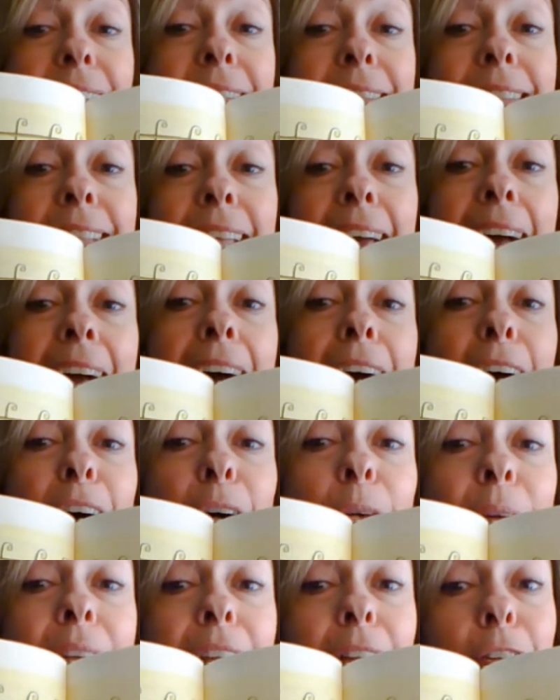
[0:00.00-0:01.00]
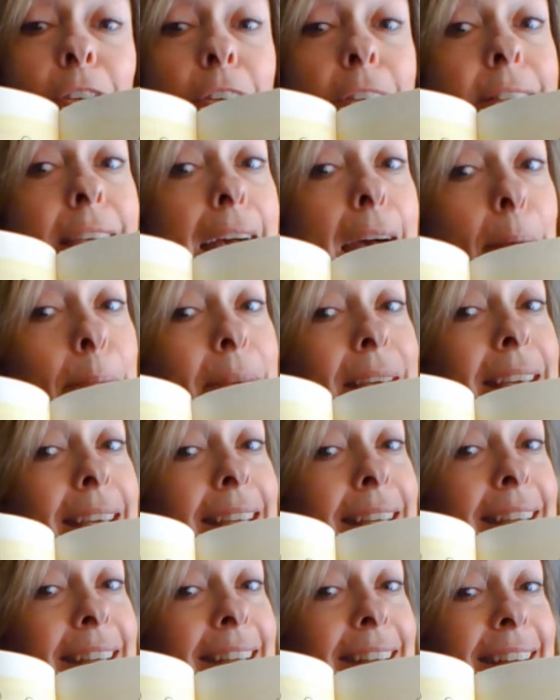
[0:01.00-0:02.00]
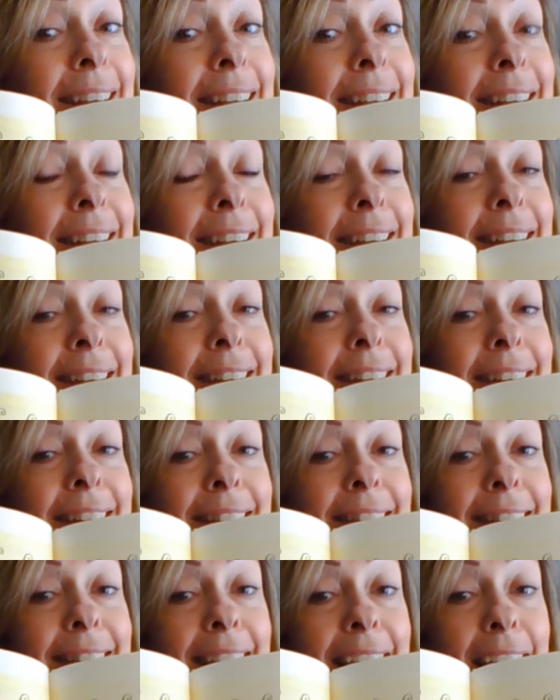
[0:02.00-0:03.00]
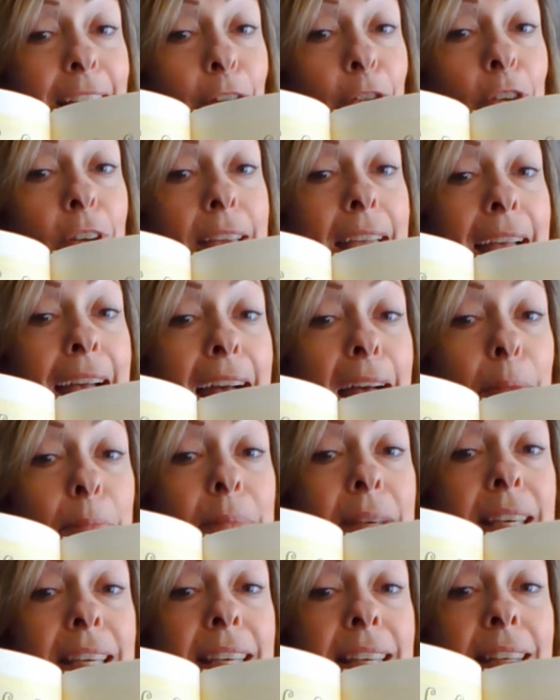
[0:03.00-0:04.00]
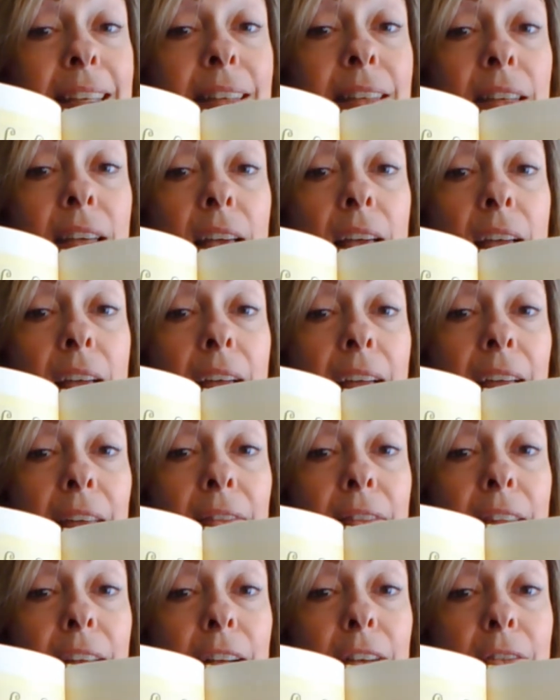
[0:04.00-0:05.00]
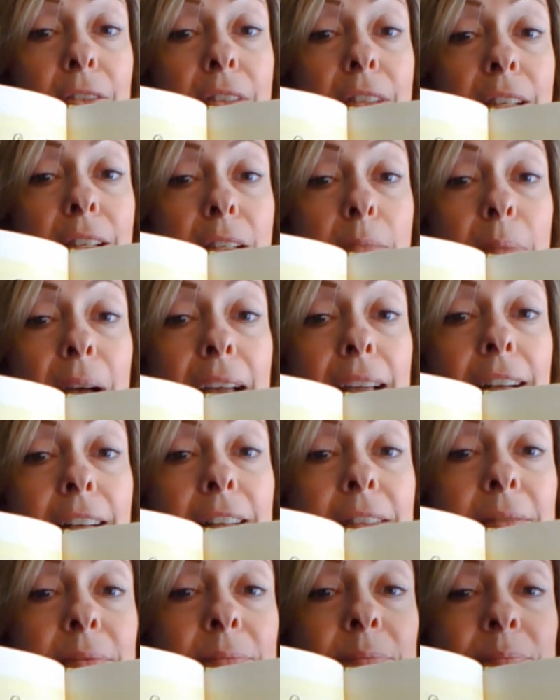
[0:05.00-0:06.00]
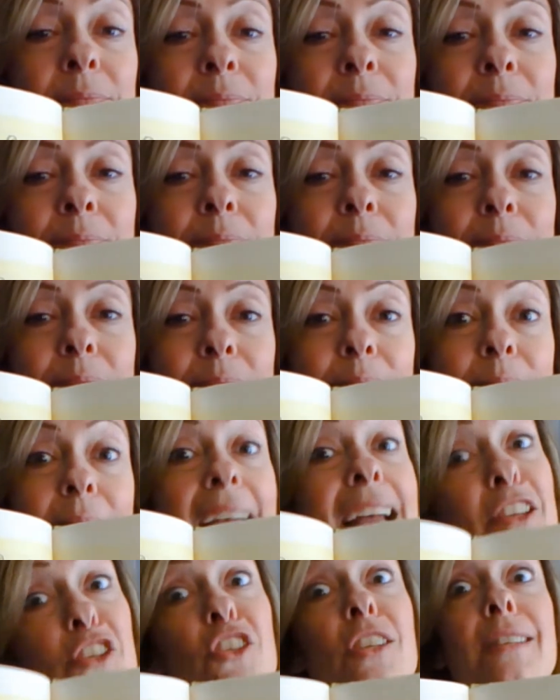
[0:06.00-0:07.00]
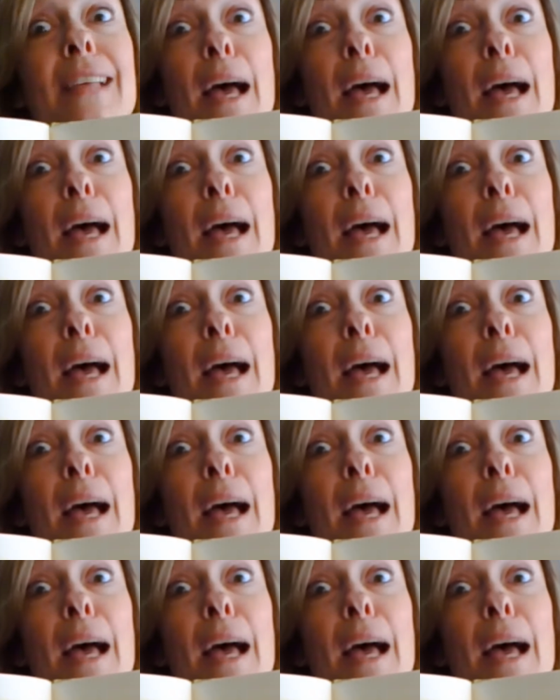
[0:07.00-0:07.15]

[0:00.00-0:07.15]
now he looks happy. They look happy. And there's the spider. And she's